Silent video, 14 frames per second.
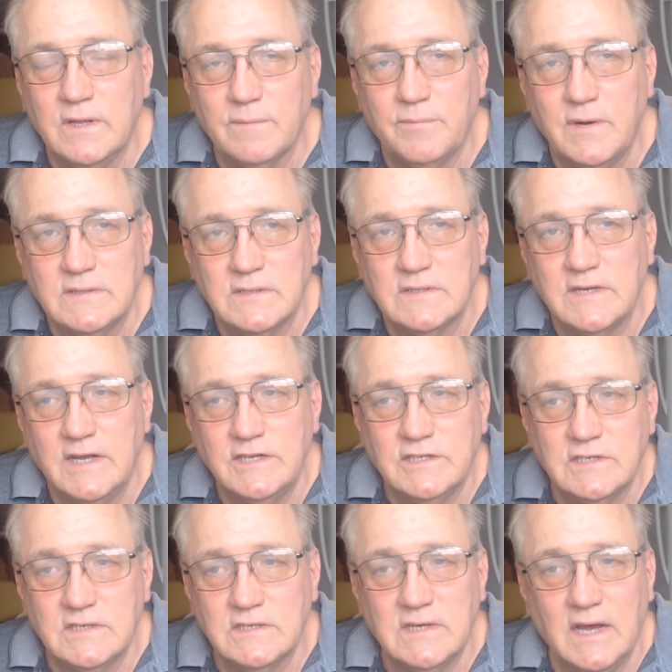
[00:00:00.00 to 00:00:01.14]
the presentation
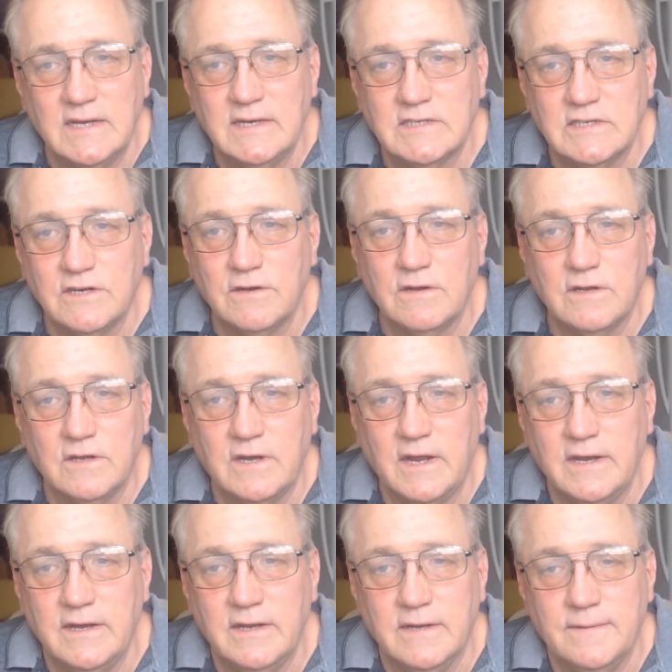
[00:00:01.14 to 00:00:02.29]
is not necessarily a good
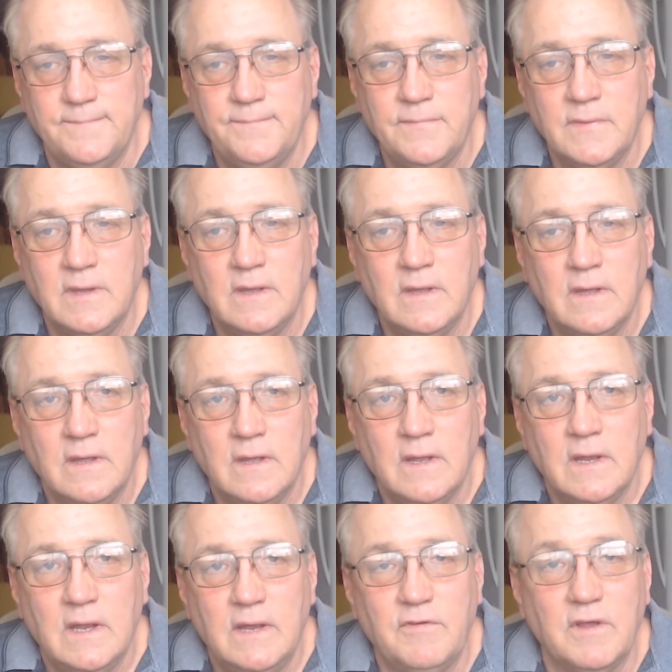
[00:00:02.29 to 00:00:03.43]
idea.
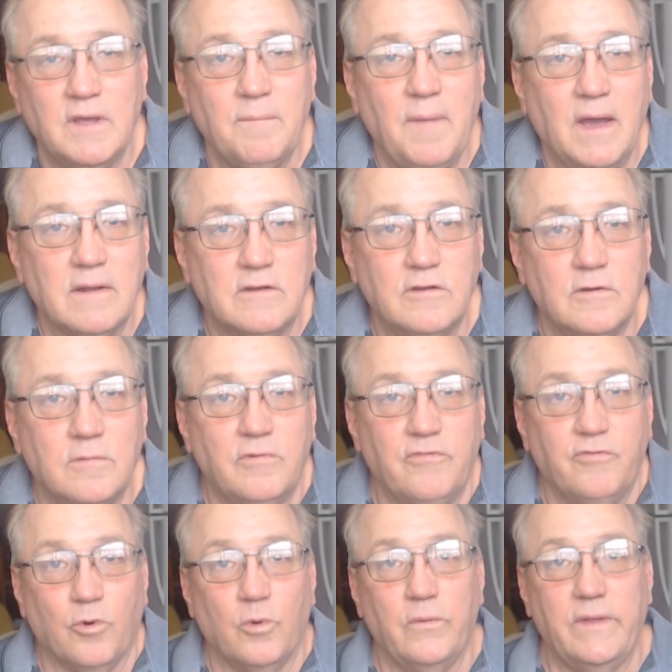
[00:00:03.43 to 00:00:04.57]
If you can give them out to them
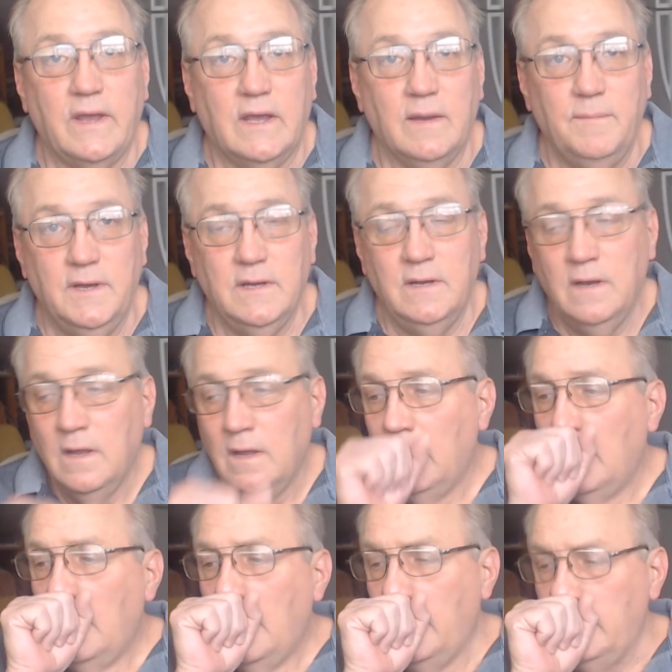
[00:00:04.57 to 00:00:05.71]
before they come in,
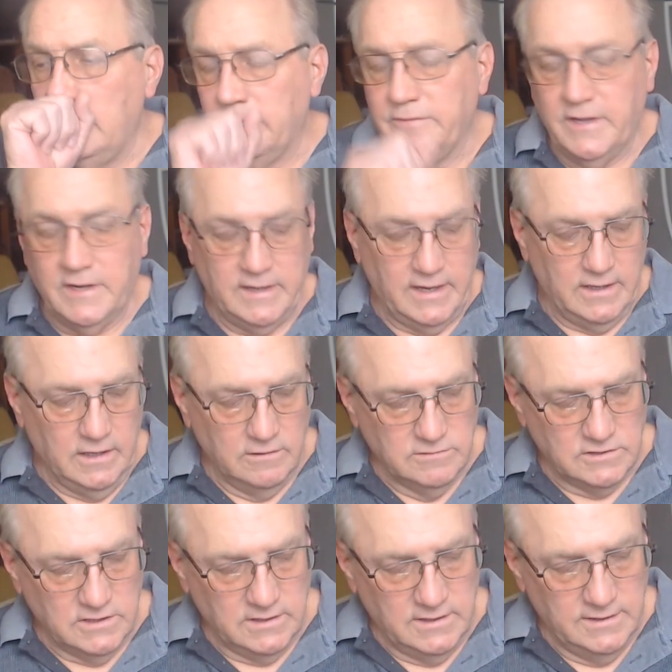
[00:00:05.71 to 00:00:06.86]
they can take notes
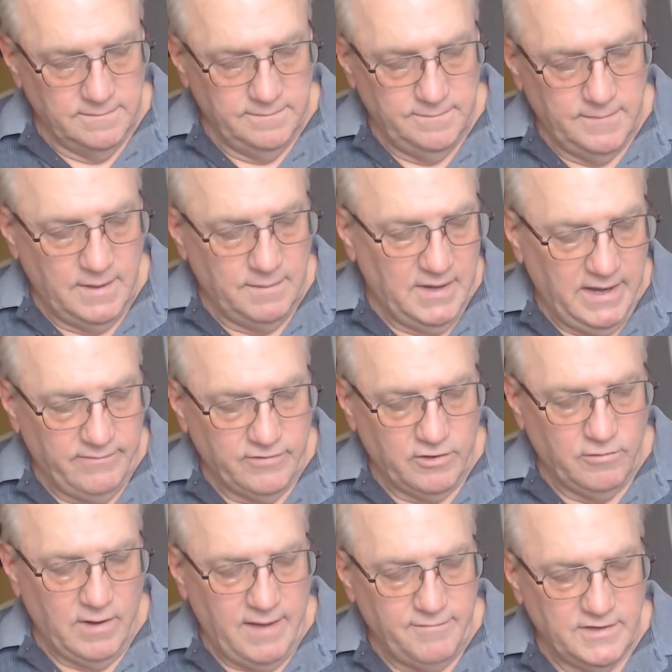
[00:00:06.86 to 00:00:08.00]
on them. Maybe they have the
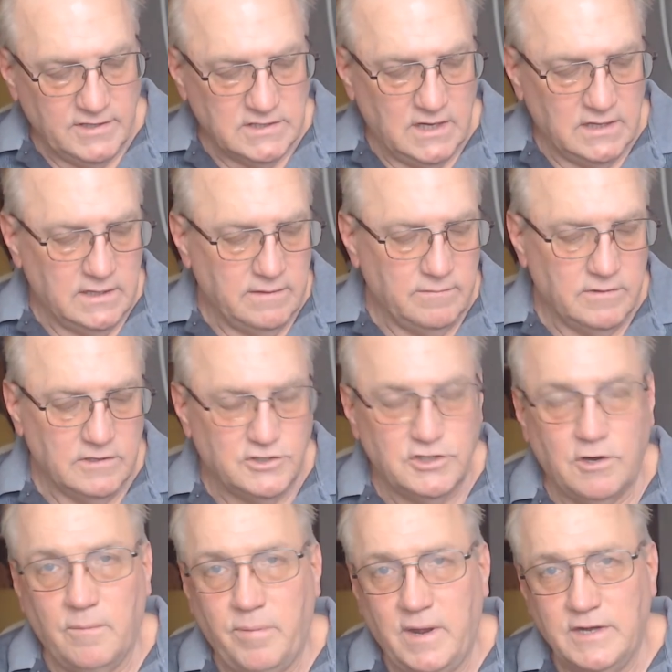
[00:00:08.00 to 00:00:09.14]
graphics on them, the
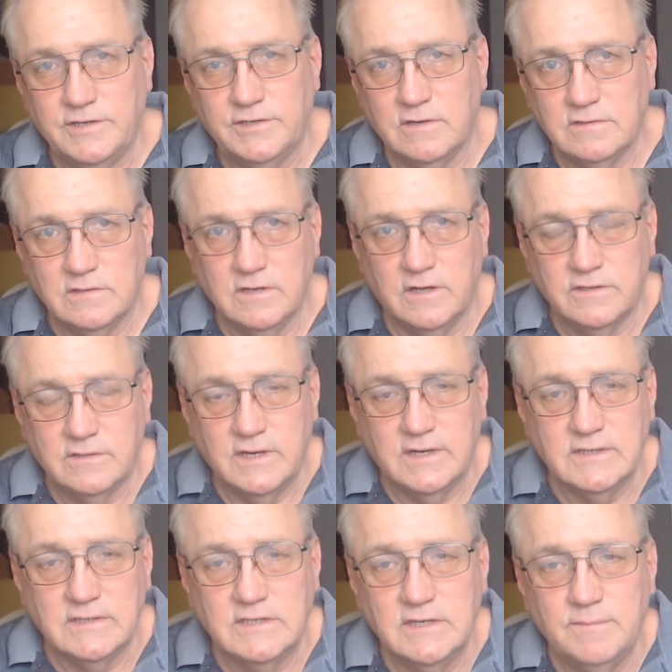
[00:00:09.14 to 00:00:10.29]
pie charts and all, so they
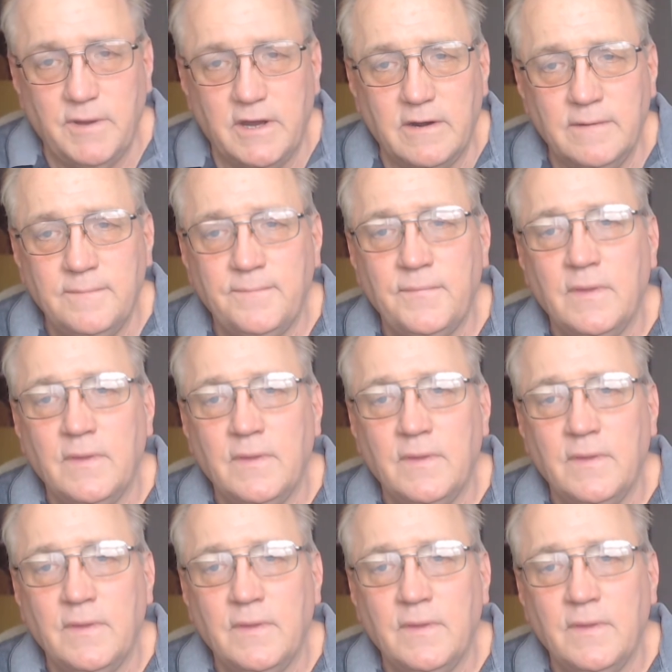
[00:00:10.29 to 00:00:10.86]
can see them better.